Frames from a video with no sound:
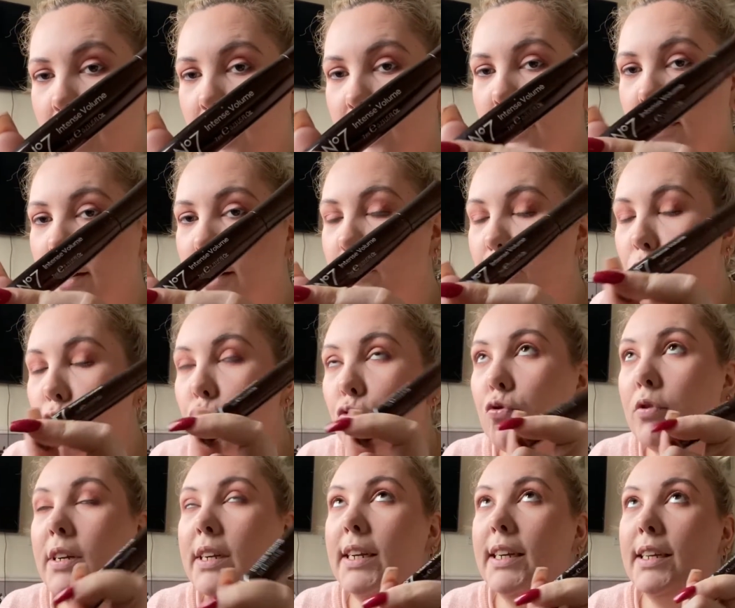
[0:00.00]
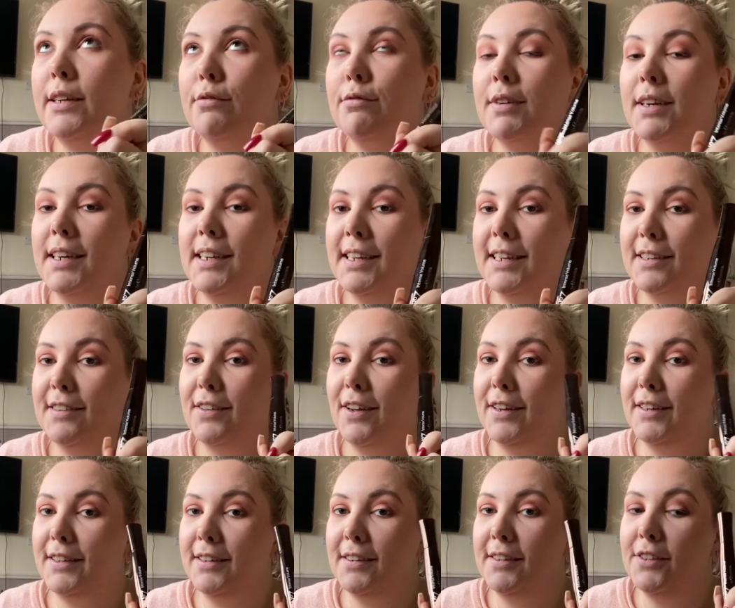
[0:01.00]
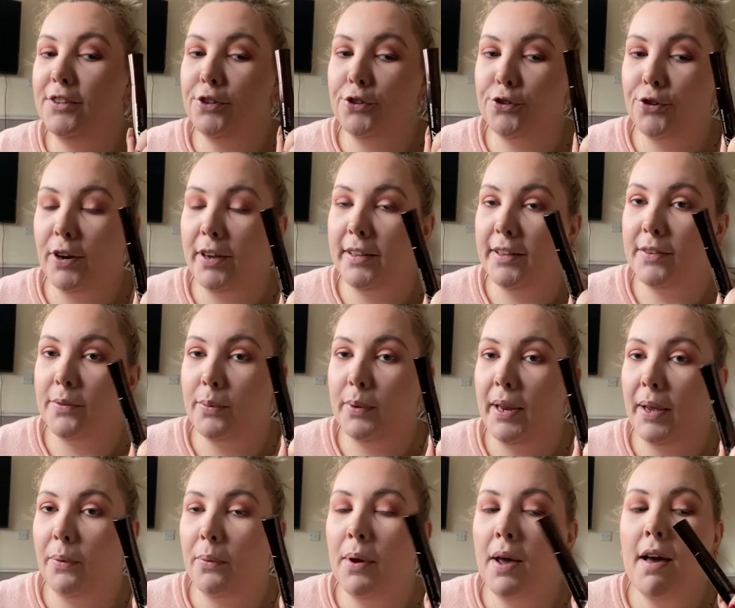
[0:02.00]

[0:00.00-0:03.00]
and I'm really, really excited to try this one out.